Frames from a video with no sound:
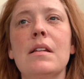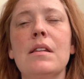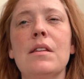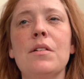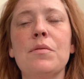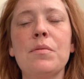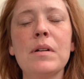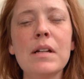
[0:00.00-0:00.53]

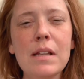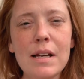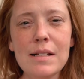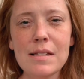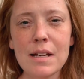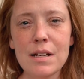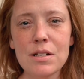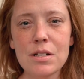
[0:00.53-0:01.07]
the
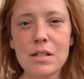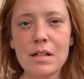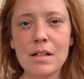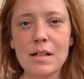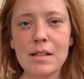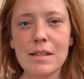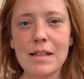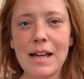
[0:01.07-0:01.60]

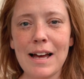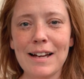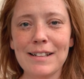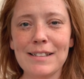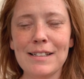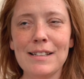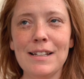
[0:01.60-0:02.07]
realization that